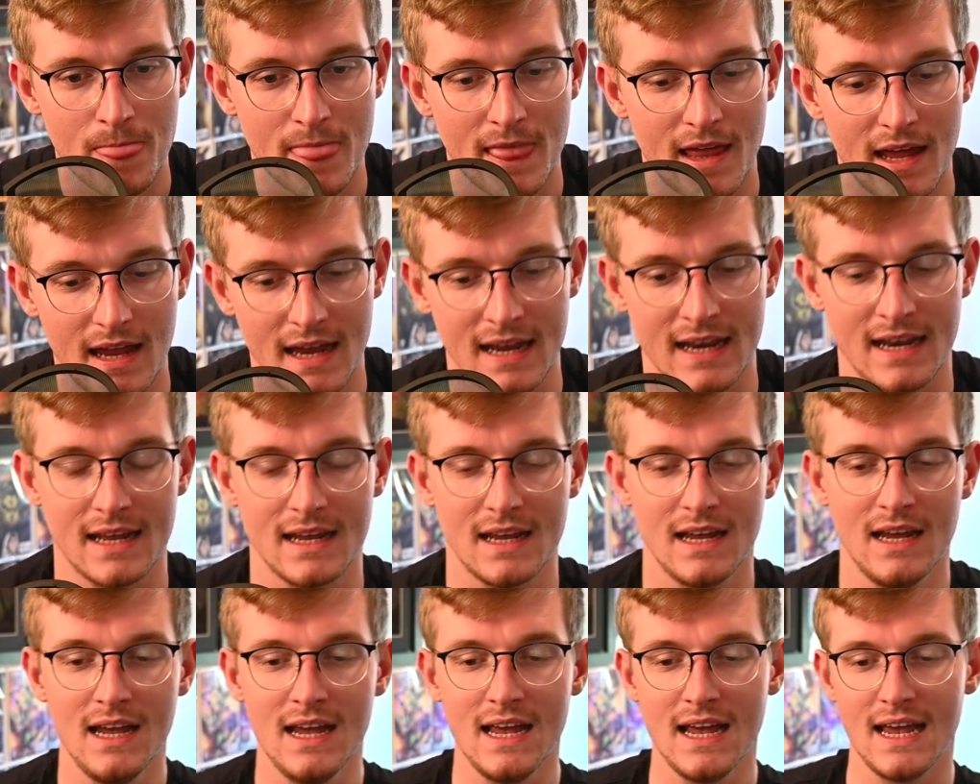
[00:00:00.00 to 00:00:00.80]
And
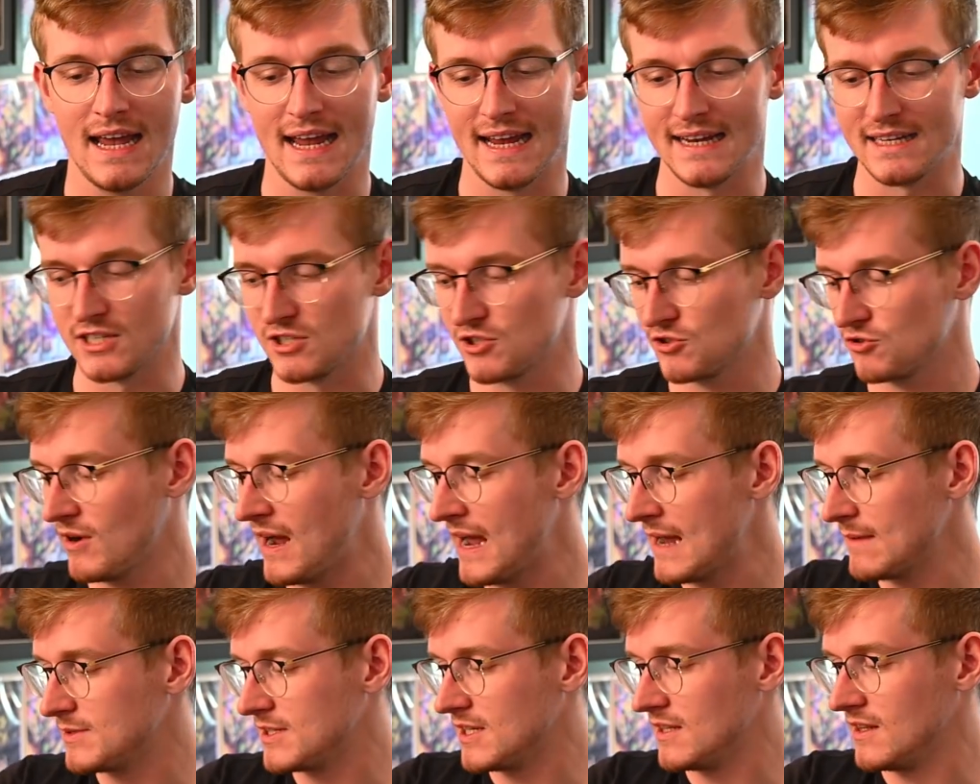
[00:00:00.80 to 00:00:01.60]
it
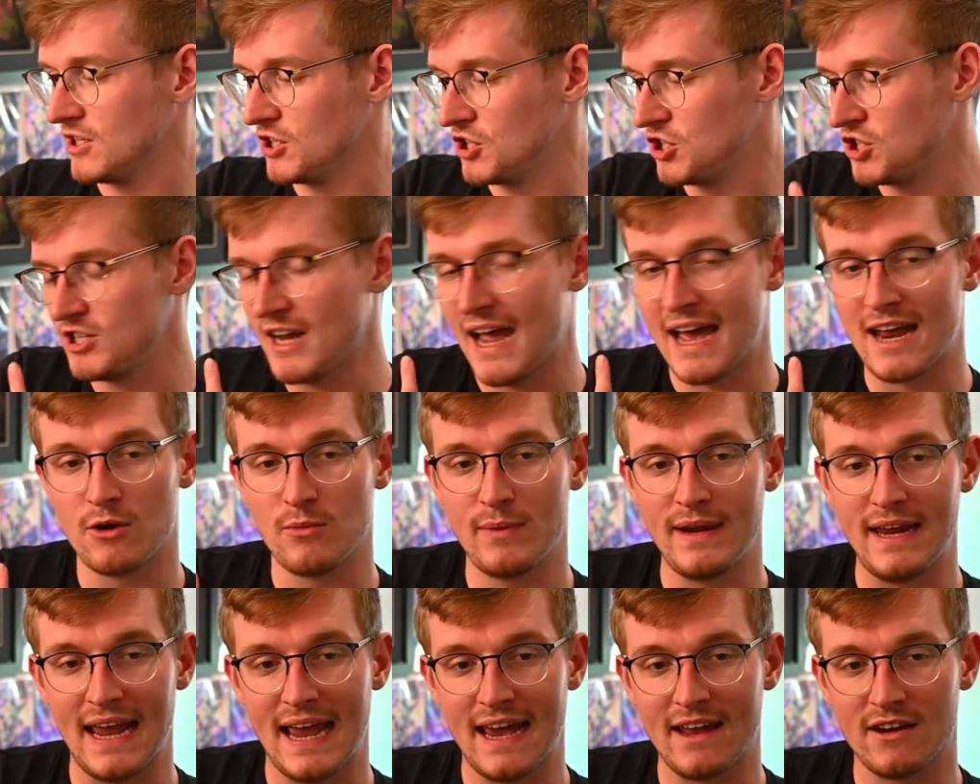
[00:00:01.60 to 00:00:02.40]
describes the
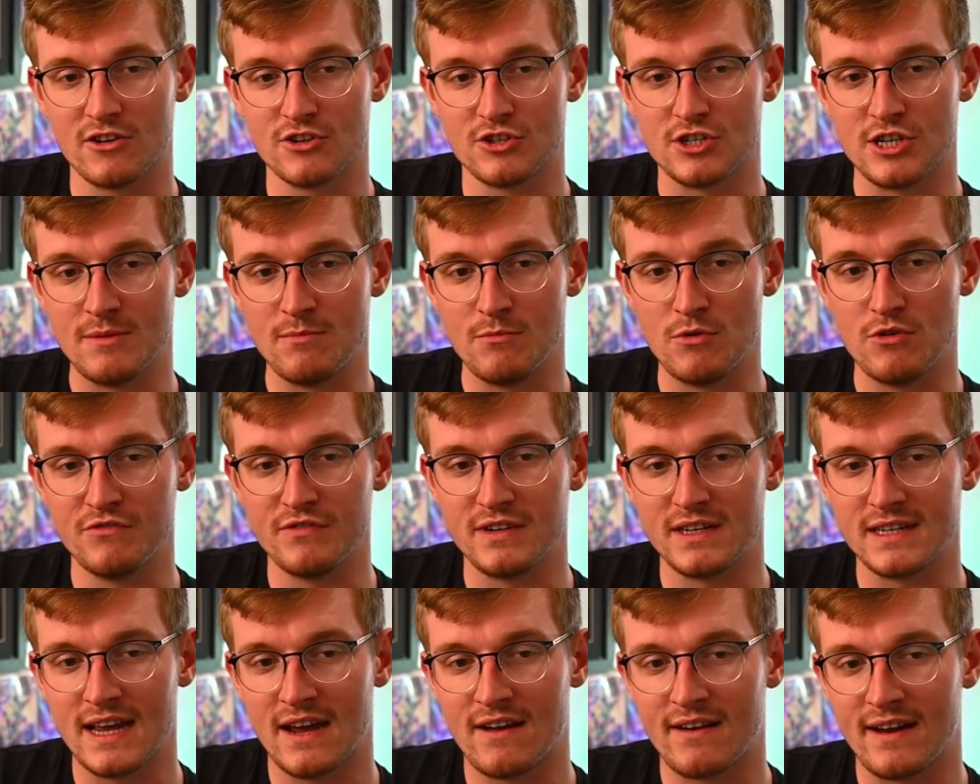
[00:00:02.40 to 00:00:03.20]
shadowy energy
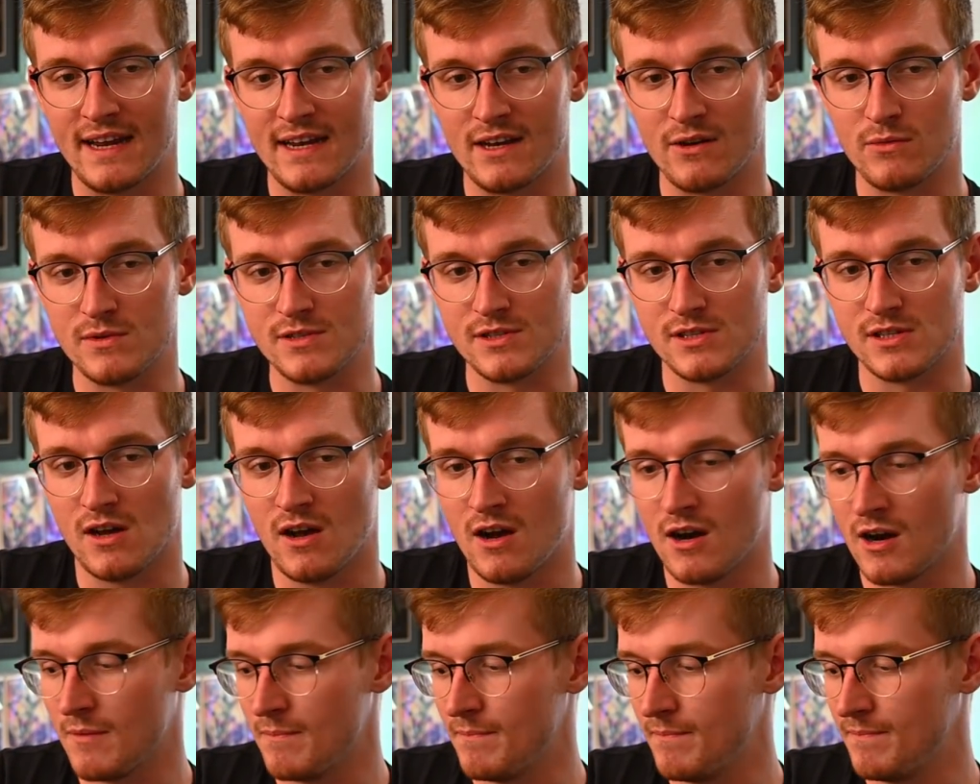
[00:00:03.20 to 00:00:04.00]
moving down Anduin's
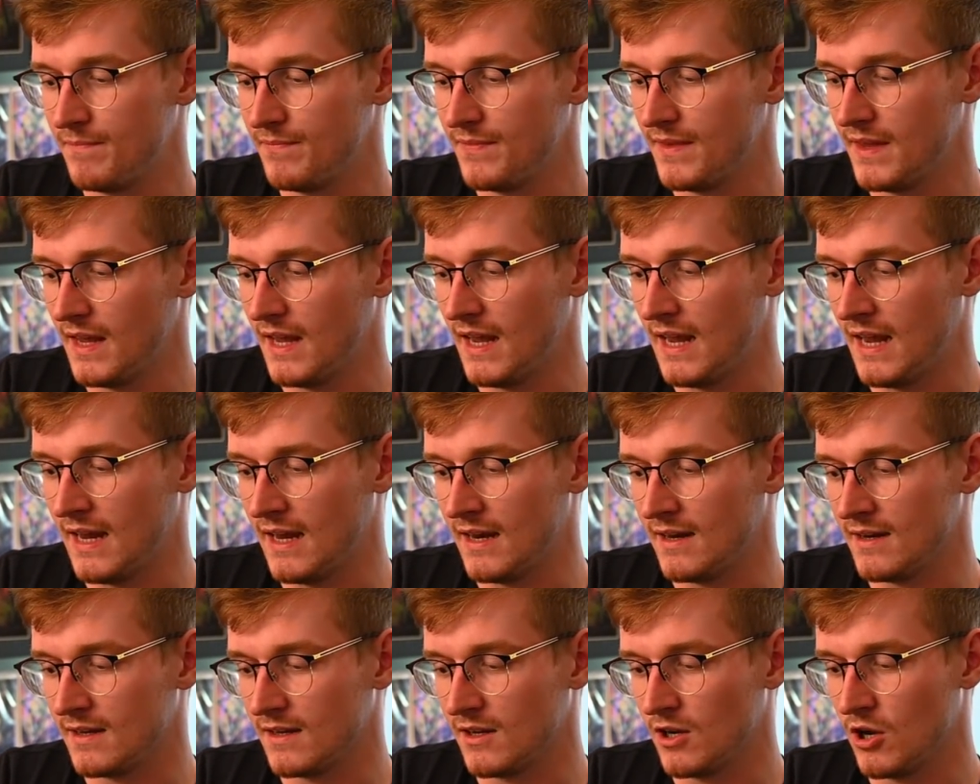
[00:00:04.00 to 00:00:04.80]
arm
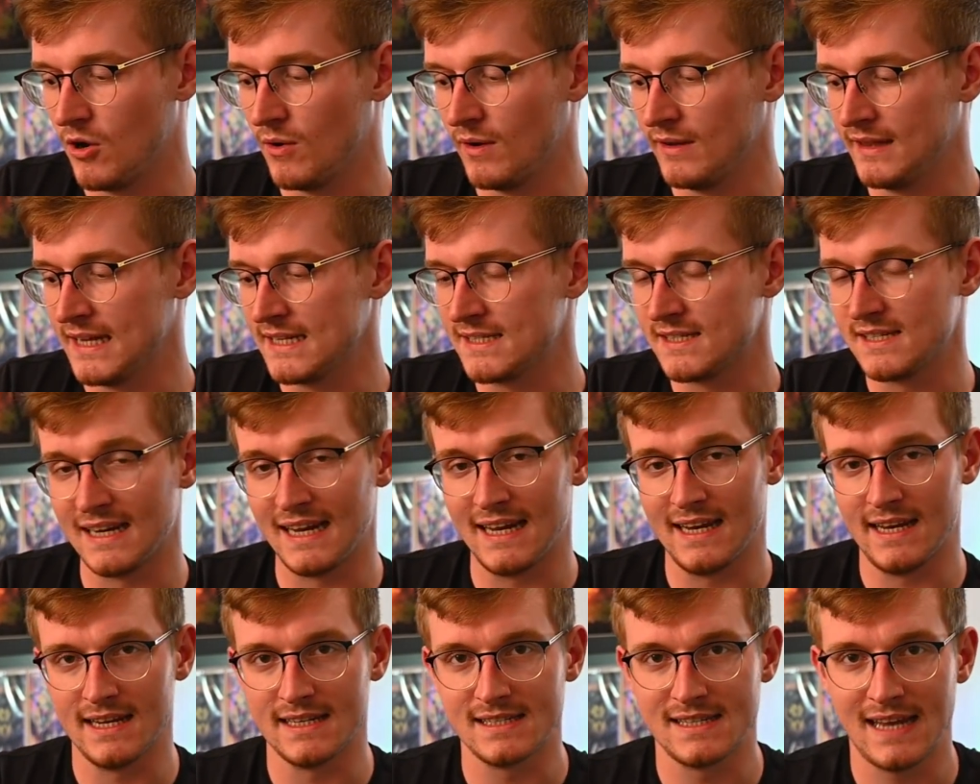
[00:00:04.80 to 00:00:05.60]
and coalescing
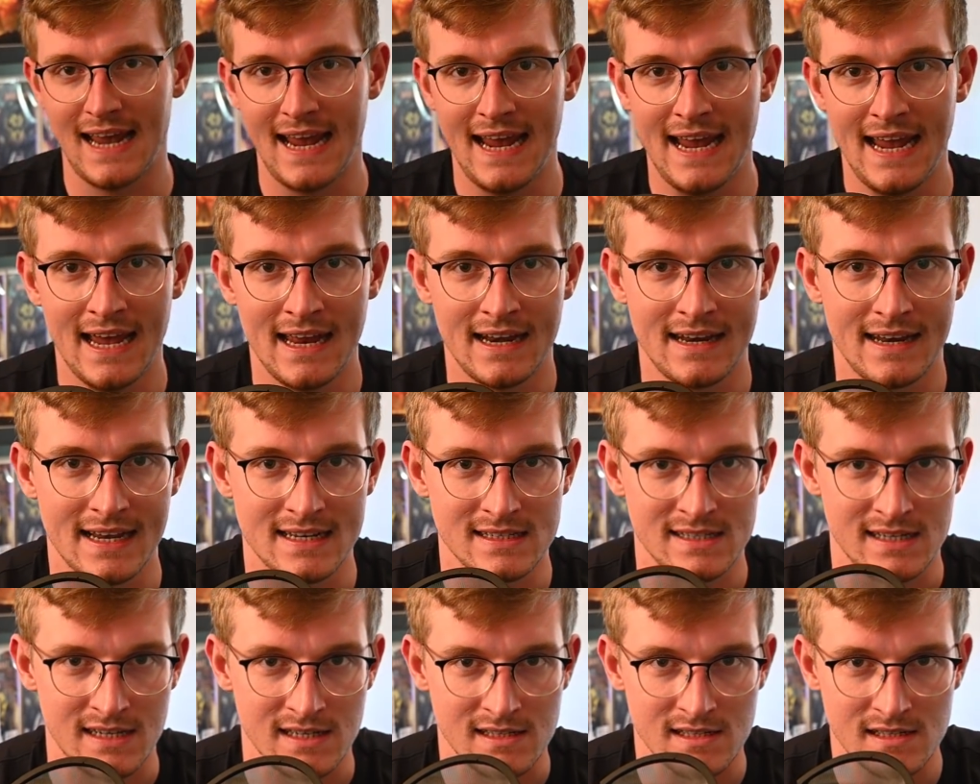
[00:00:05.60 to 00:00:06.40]
in his hand
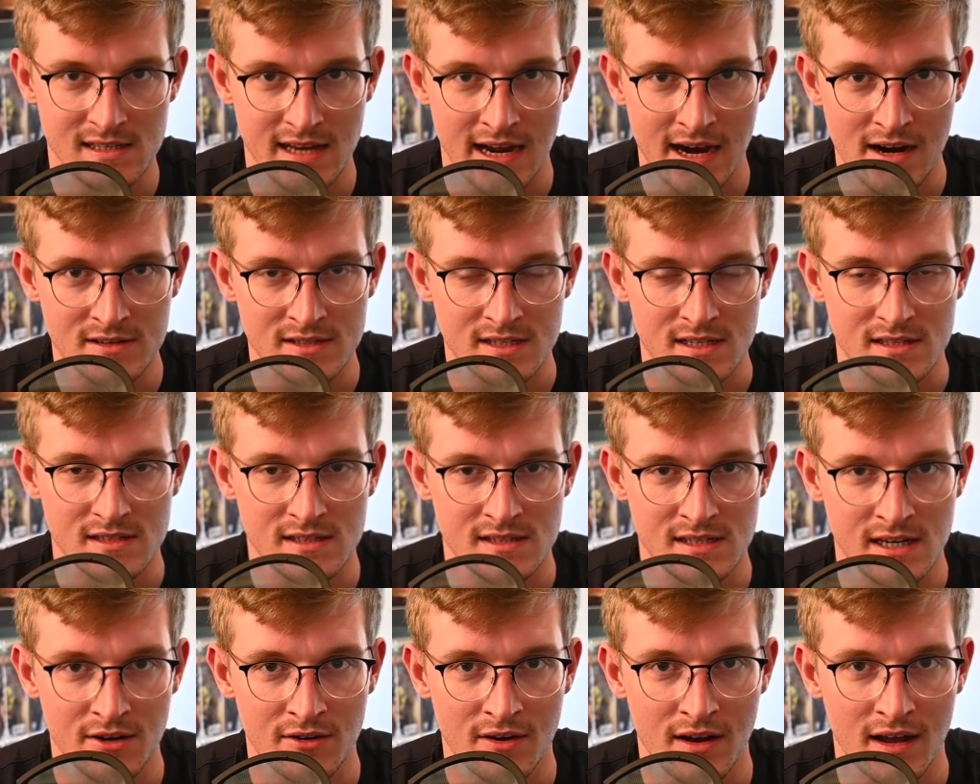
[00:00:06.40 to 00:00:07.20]
as he stares at
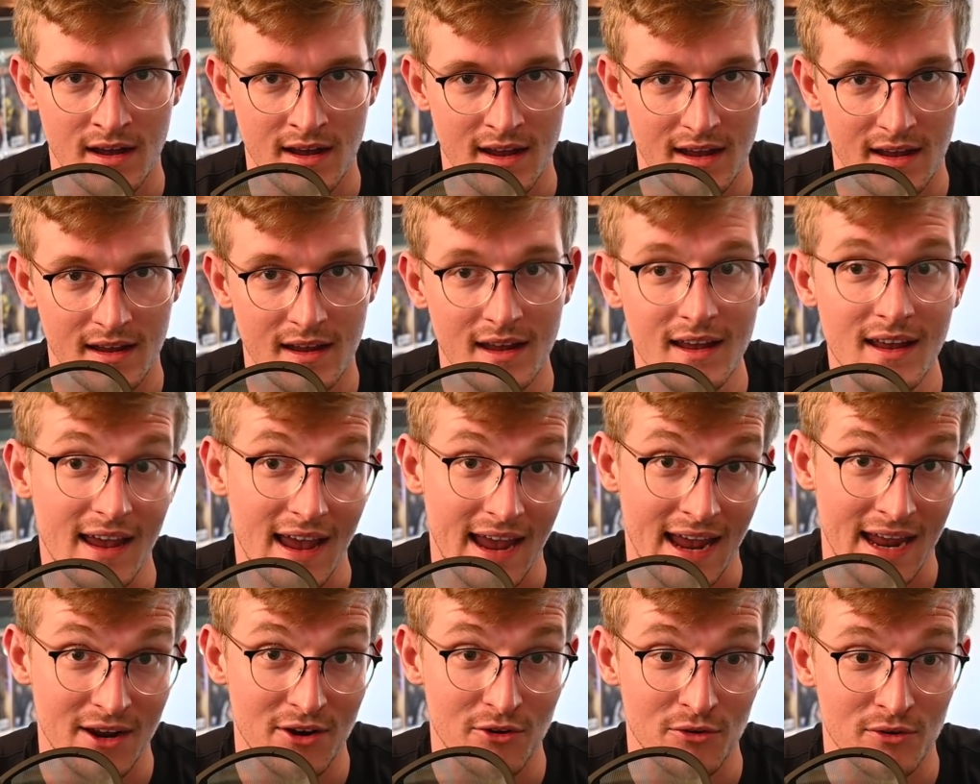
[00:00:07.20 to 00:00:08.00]
Sira
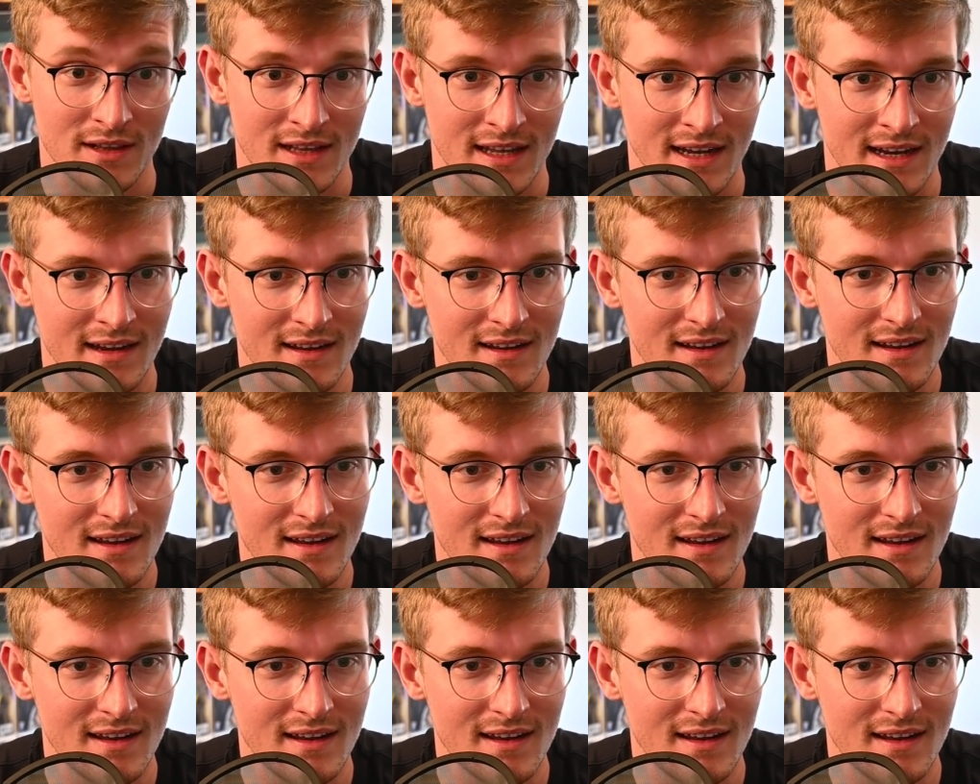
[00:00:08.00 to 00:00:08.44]
angrily.